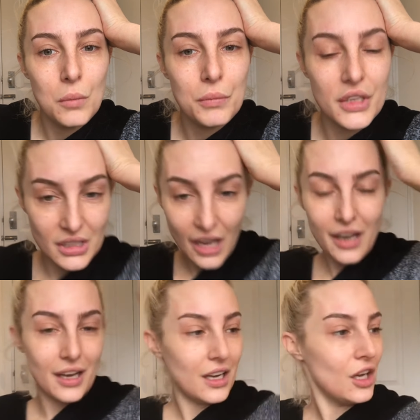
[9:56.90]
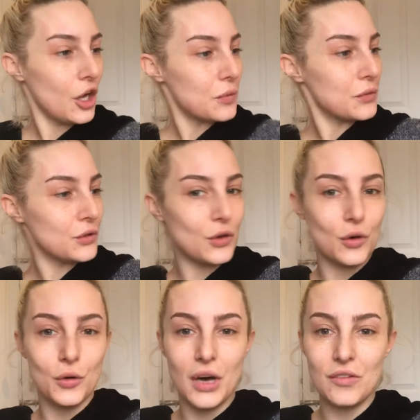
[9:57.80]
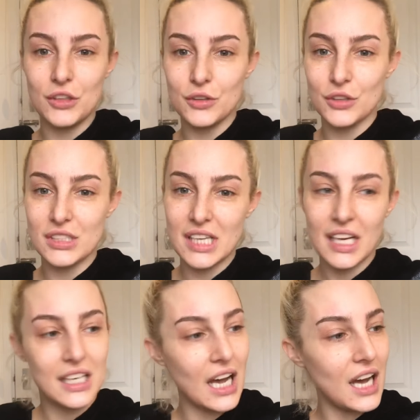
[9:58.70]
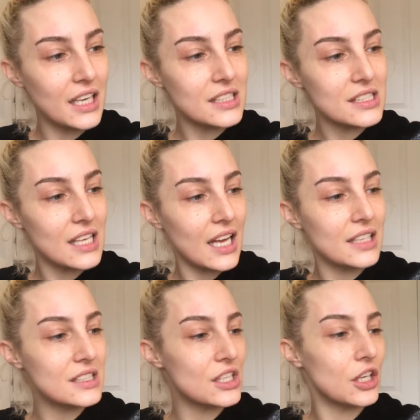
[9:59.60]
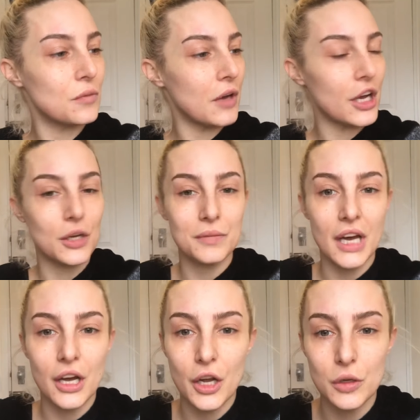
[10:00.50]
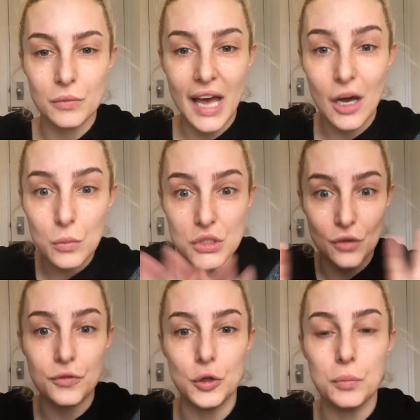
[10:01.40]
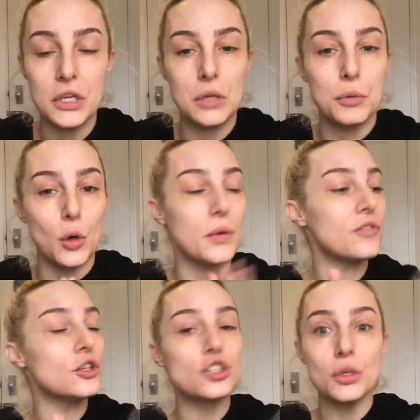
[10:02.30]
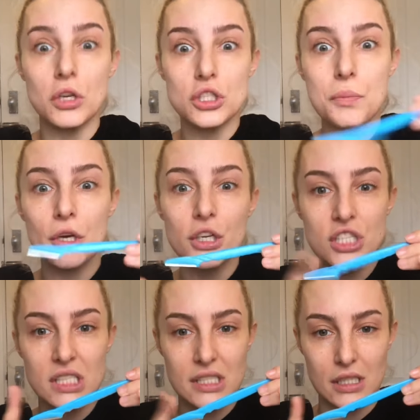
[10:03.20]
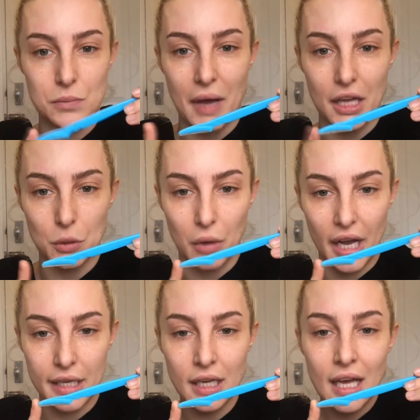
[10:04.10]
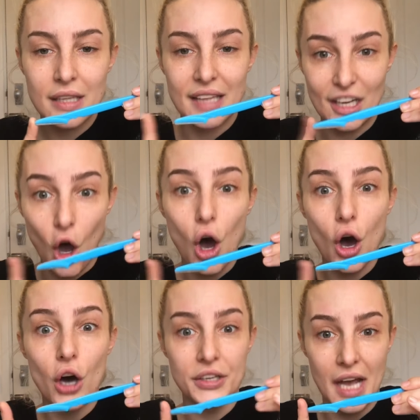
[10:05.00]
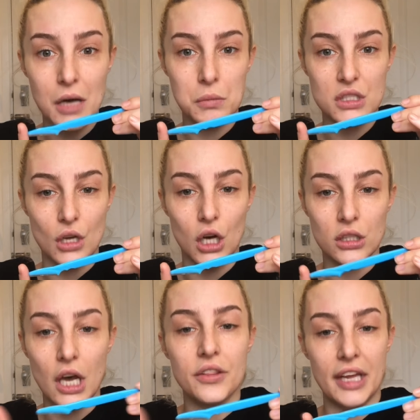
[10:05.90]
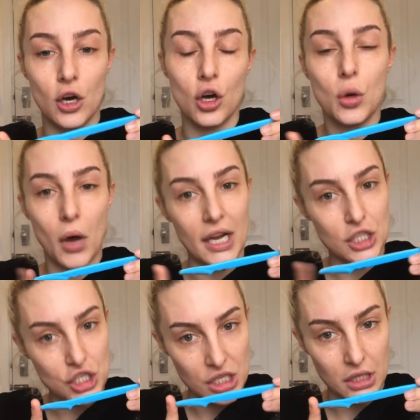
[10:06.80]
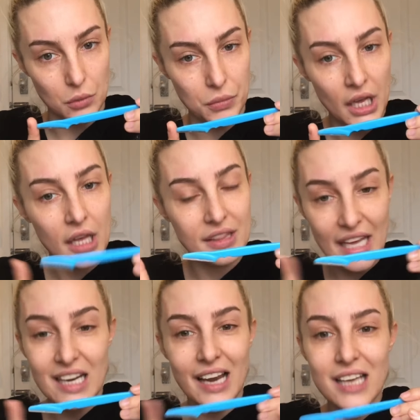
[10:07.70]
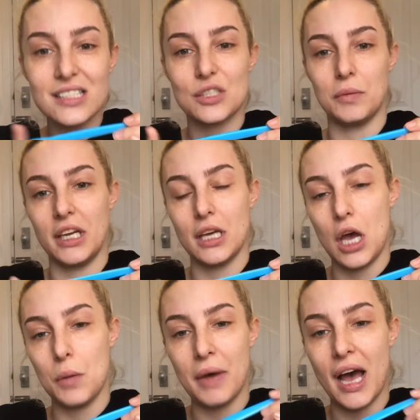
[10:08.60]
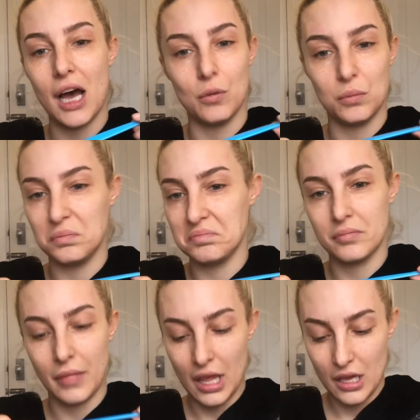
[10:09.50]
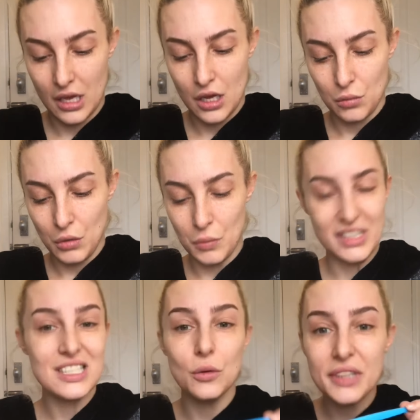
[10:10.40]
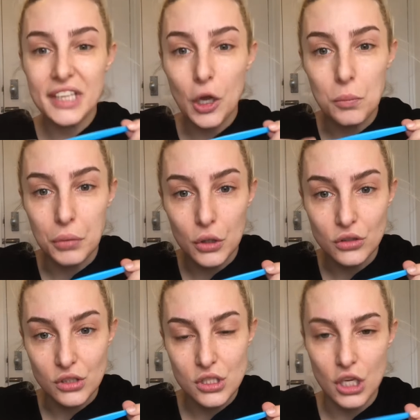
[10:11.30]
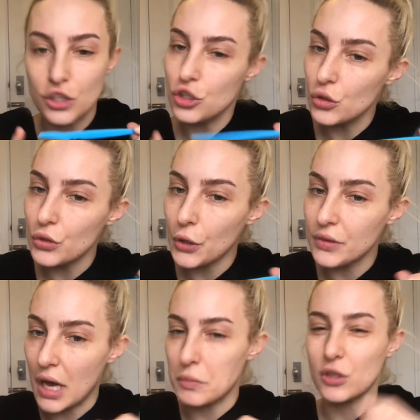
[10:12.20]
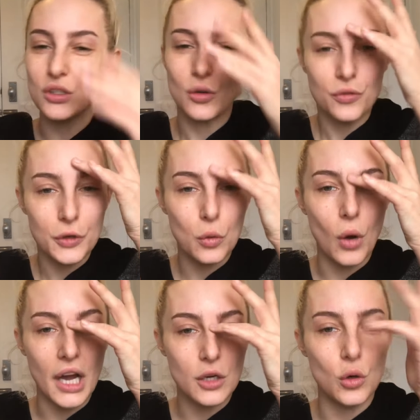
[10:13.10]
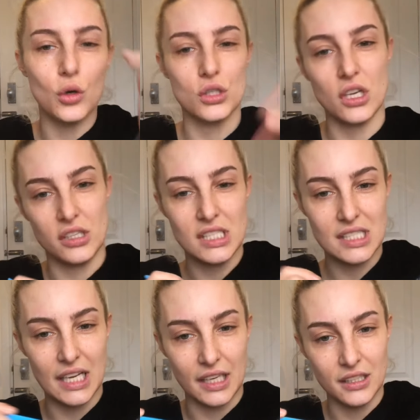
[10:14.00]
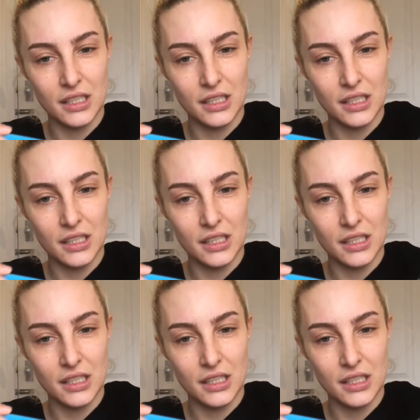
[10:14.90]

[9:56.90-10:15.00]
But yeah, I hope you're all having a good day, guys, and I hope that helps a few people. If you do to purchase these, by the way, they are on Amazon and they are quite cheap. They last me about, well, until they go blunt, and you know that because it will feel quite coarse on your skin.